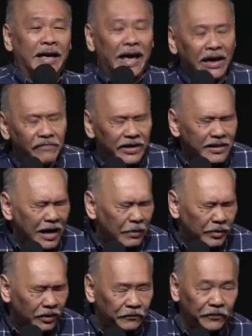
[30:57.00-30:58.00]
every time
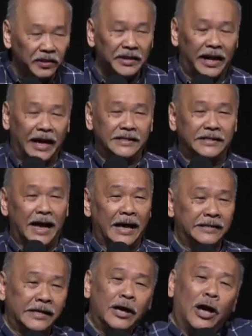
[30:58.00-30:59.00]
you feel the
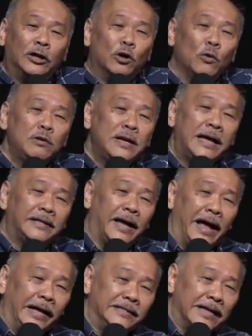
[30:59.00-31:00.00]
anxiety, don't let the
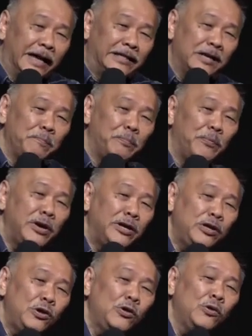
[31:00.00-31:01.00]
anxiety bring
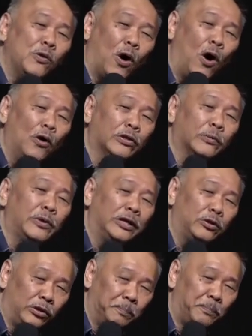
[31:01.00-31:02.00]
you all the way to
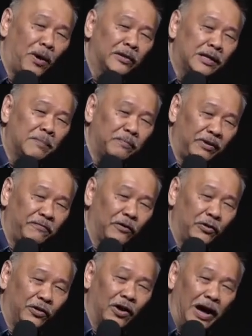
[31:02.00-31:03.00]
the bottom before
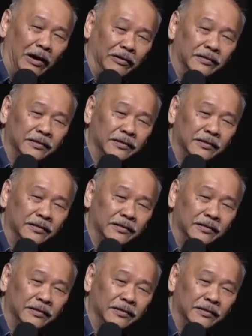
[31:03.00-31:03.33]
you go out.